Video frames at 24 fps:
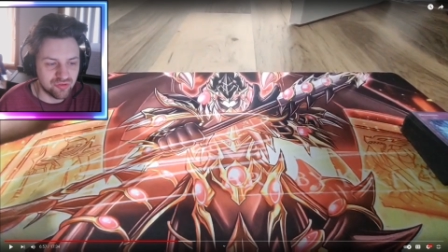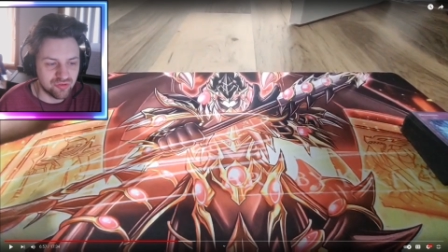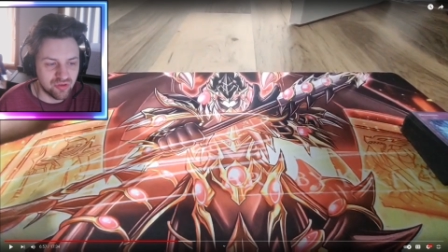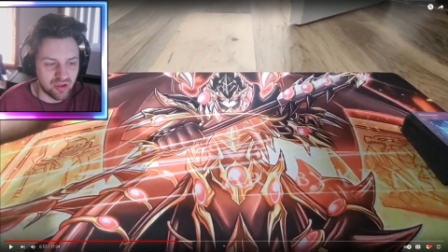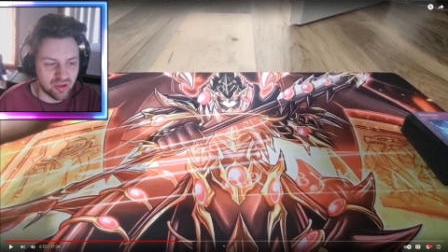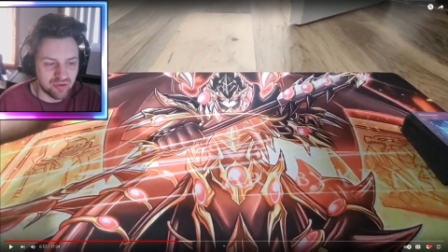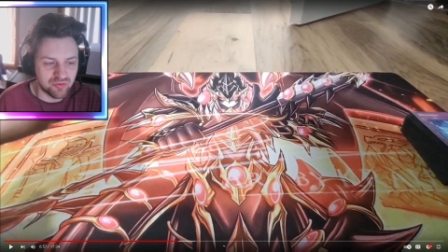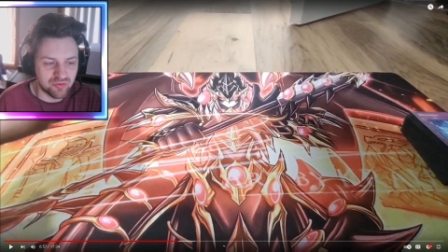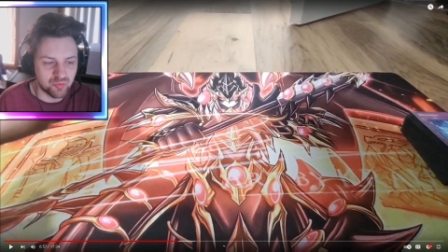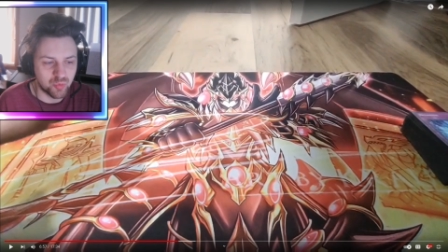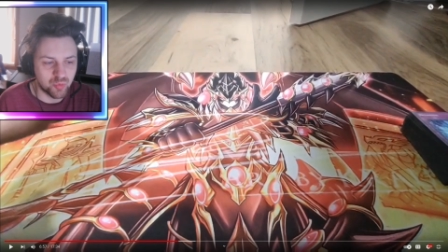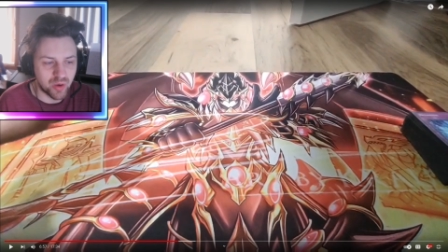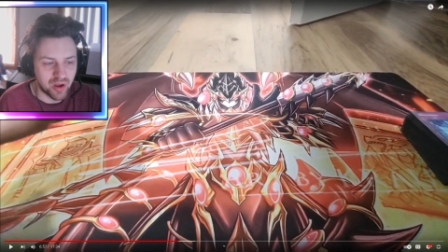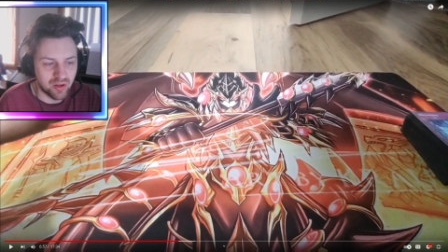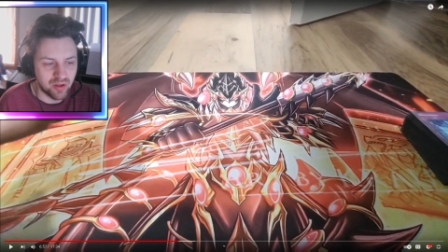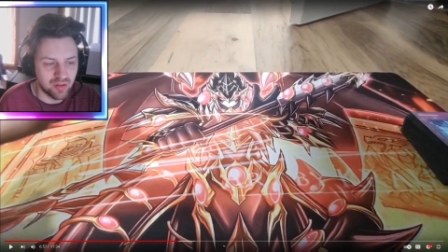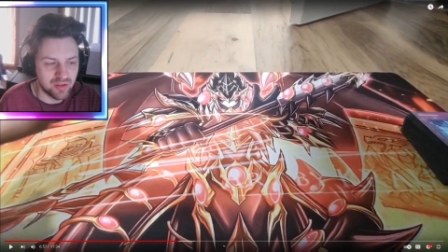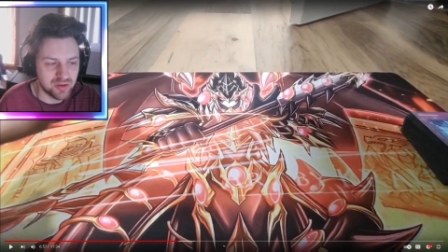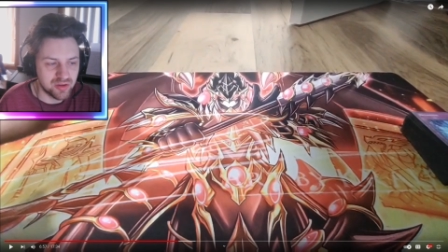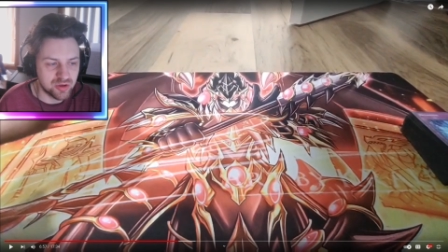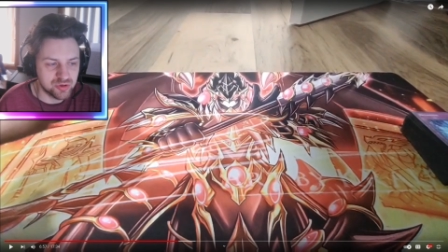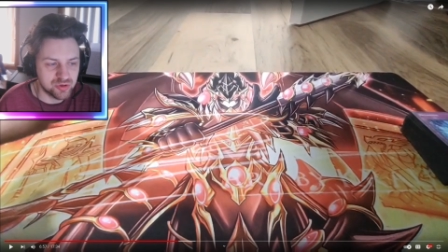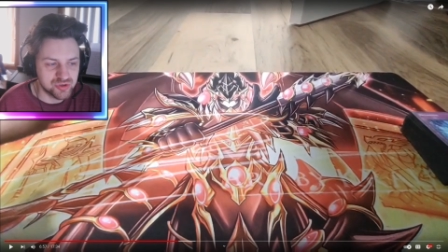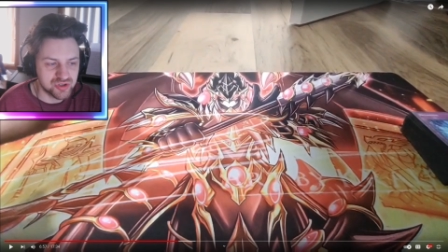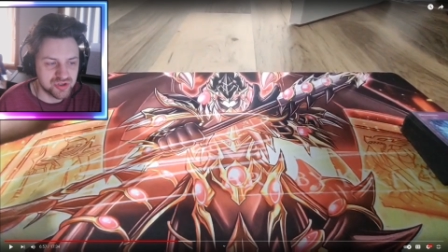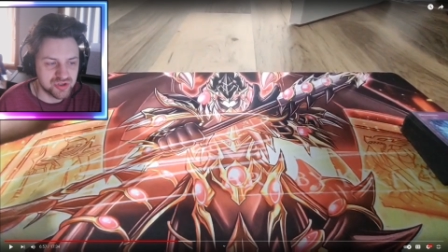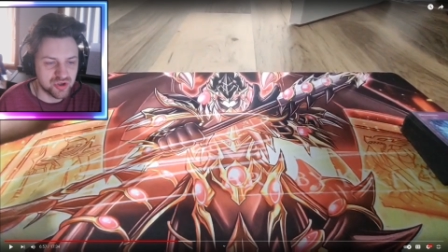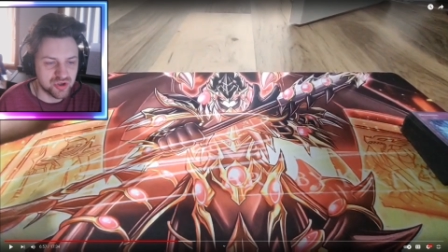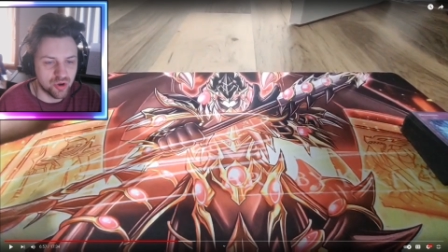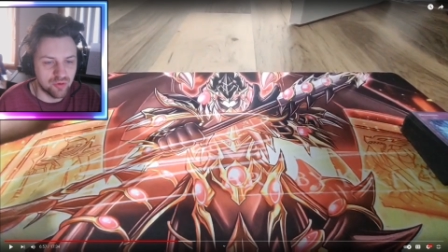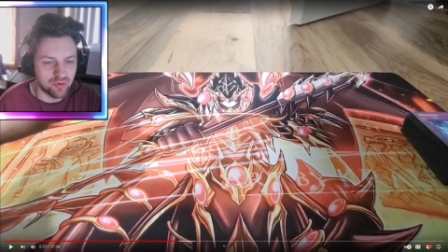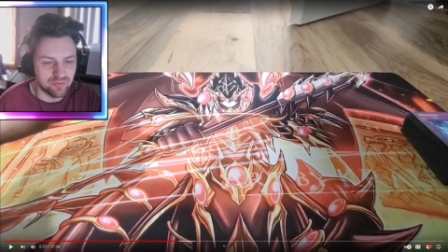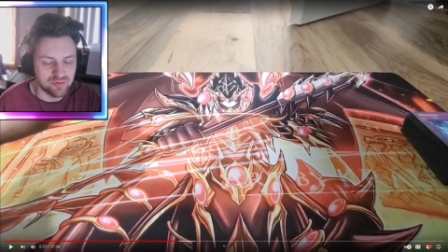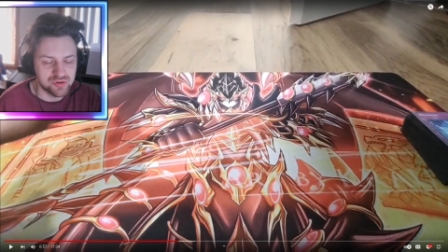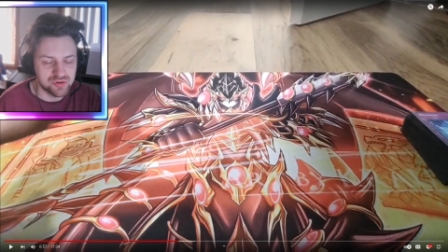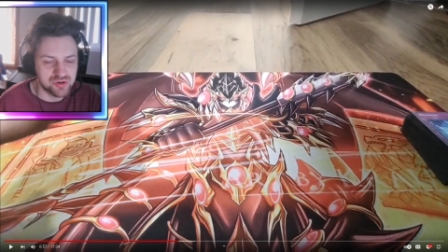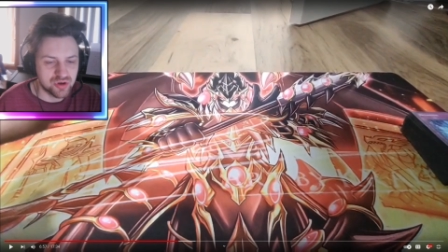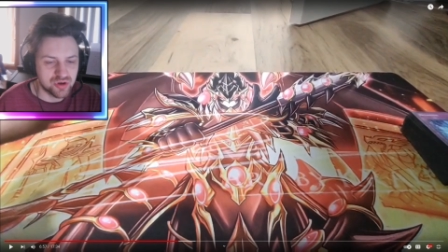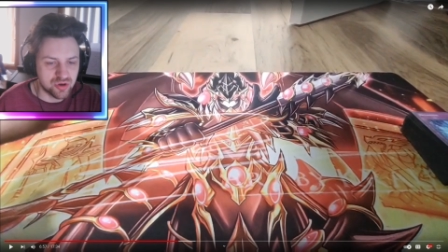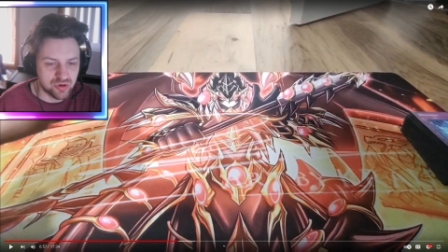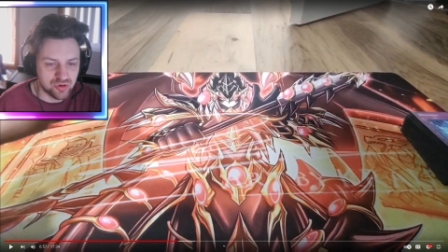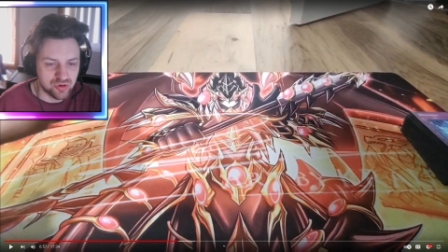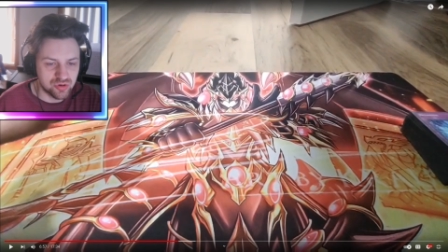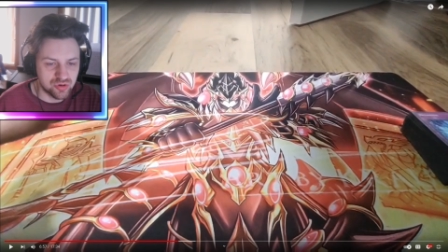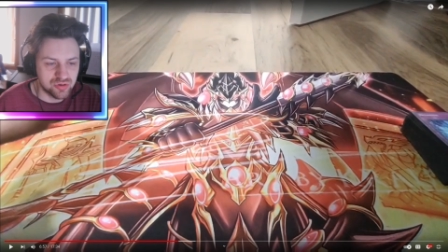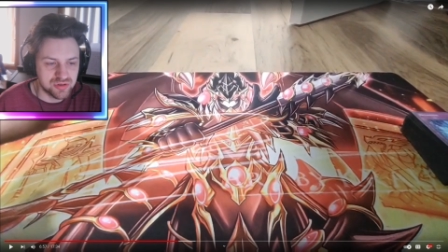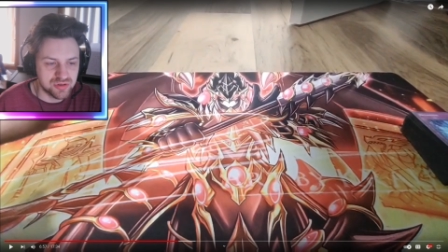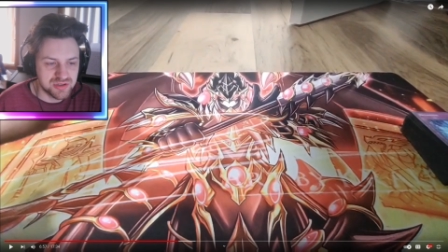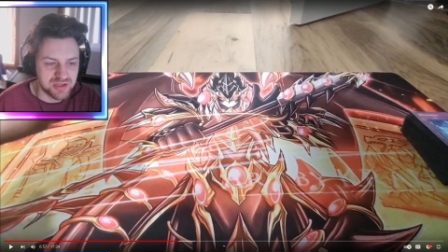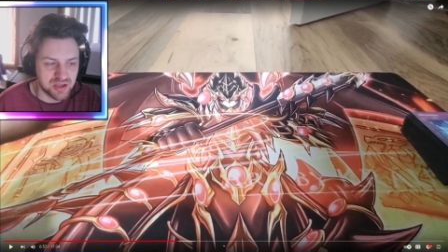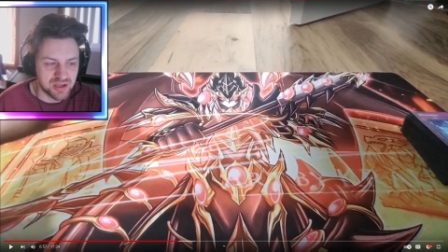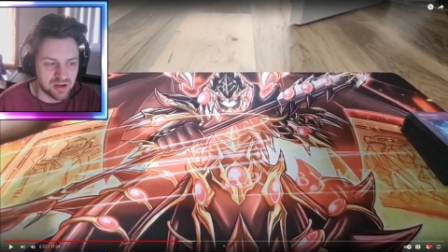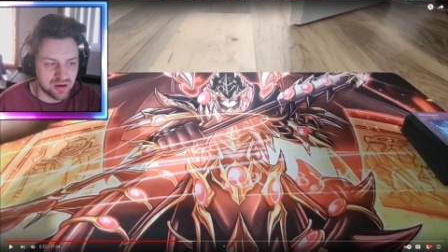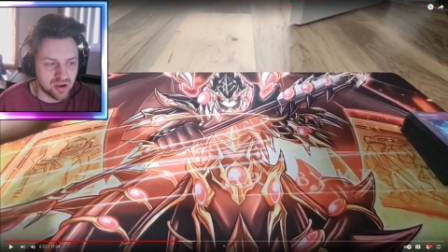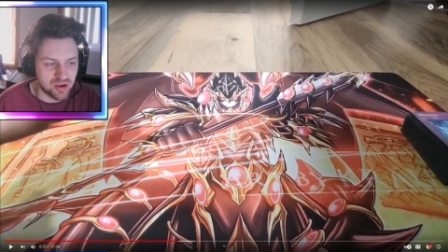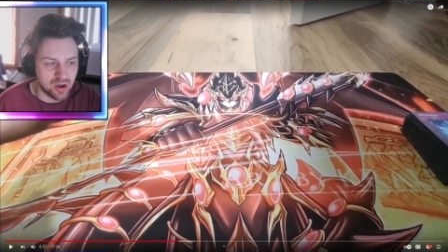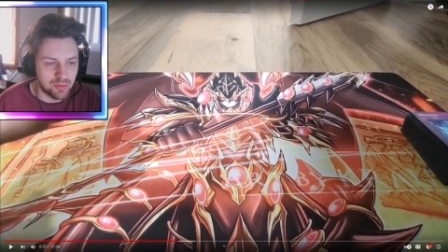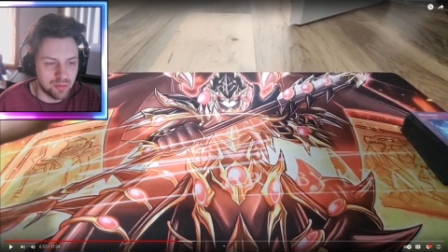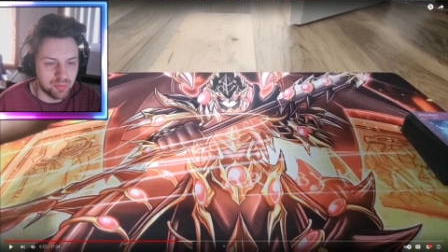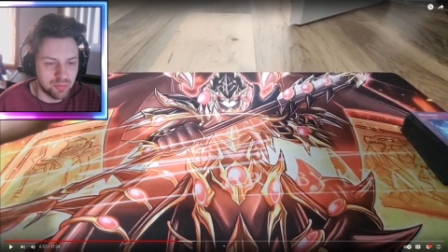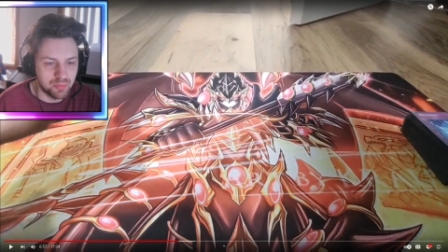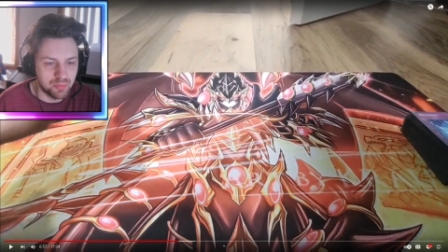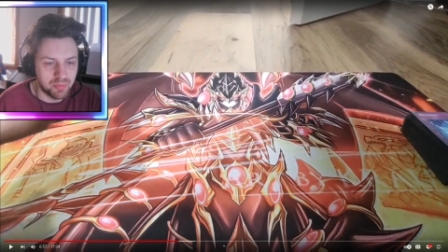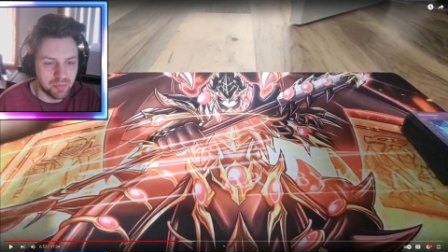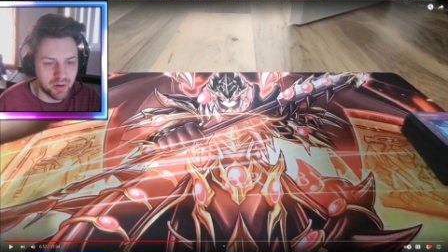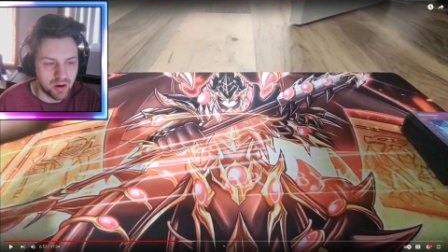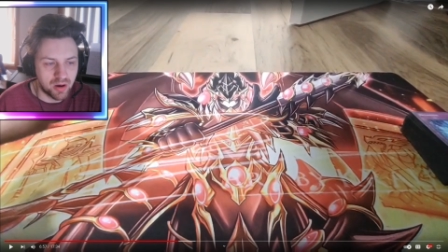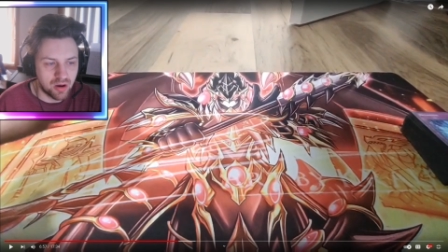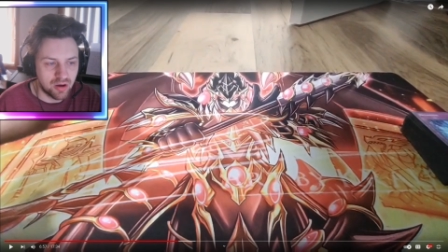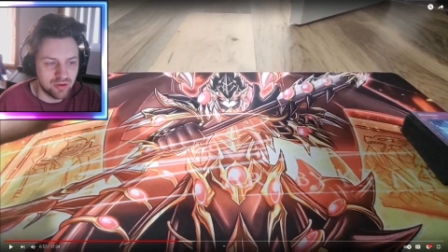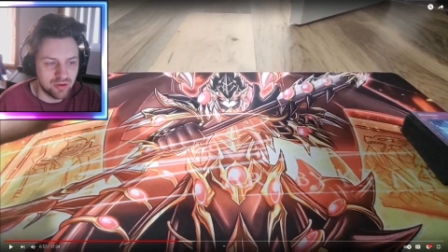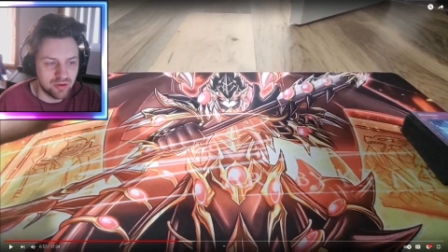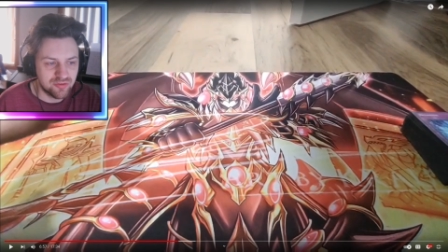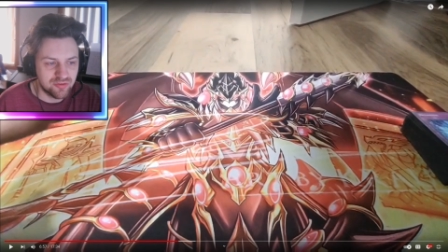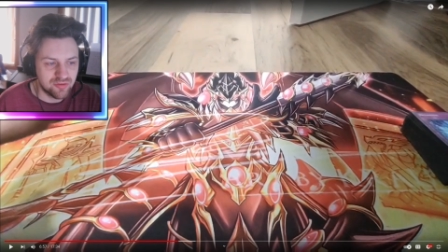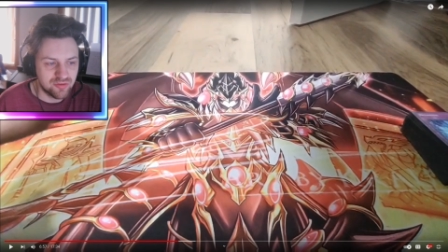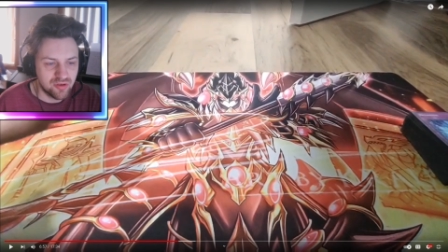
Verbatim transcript: as well and you just go for Dragoon, set a couple pass.